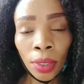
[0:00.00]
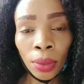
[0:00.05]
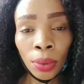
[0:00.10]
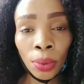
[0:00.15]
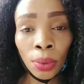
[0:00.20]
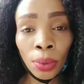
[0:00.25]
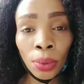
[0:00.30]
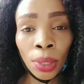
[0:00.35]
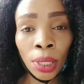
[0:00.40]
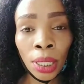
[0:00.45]

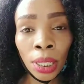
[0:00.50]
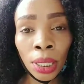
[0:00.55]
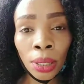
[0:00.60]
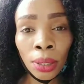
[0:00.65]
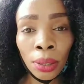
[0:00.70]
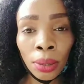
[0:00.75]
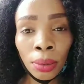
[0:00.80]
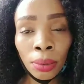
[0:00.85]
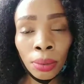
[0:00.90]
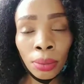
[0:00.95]

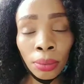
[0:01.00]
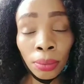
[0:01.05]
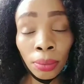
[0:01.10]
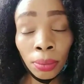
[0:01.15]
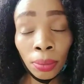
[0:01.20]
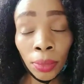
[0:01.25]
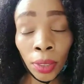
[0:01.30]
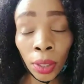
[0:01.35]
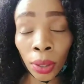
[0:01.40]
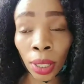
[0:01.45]
we
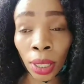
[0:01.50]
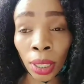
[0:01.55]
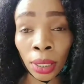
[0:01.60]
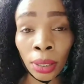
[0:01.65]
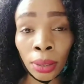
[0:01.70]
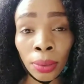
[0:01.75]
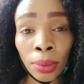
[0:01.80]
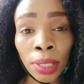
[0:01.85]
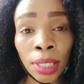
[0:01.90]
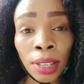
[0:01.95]

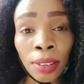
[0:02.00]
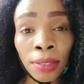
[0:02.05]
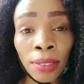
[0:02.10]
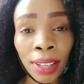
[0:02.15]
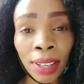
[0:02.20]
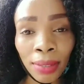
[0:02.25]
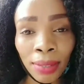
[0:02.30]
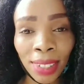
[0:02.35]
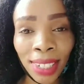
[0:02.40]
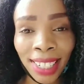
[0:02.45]

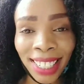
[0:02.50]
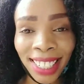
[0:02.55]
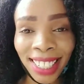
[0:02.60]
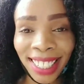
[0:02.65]
survived